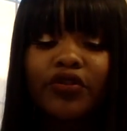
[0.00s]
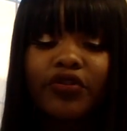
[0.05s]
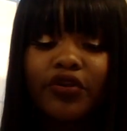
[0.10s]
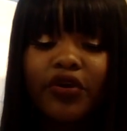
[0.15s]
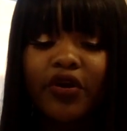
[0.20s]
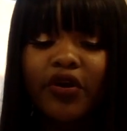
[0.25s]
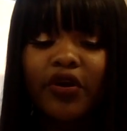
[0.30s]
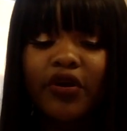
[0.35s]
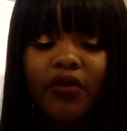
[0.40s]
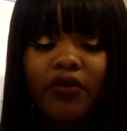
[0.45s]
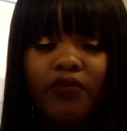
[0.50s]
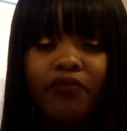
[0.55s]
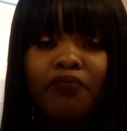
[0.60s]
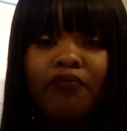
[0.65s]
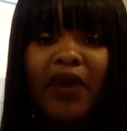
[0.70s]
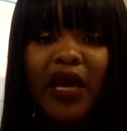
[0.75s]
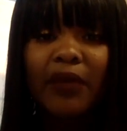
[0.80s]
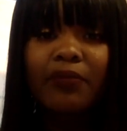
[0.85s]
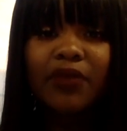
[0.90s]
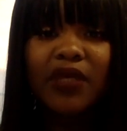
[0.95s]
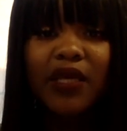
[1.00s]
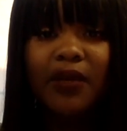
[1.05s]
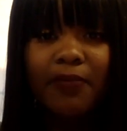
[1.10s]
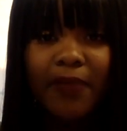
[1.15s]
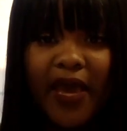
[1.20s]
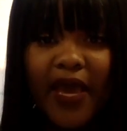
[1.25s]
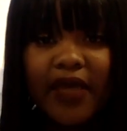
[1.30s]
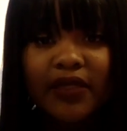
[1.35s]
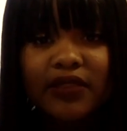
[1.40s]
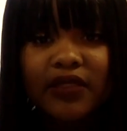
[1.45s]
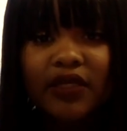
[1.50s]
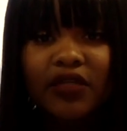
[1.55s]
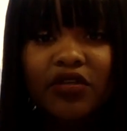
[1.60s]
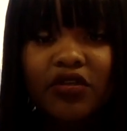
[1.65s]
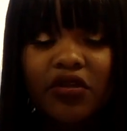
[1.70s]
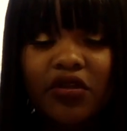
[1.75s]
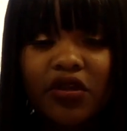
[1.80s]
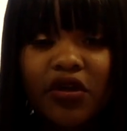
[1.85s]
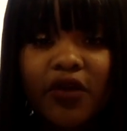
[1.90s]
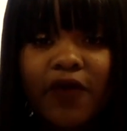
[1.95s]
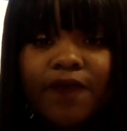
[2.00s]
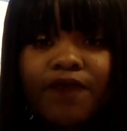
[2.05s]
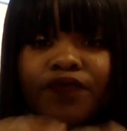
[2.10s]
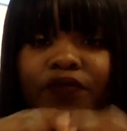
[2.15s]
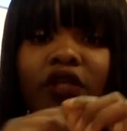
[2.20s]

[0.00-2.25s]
there might be a mass under there.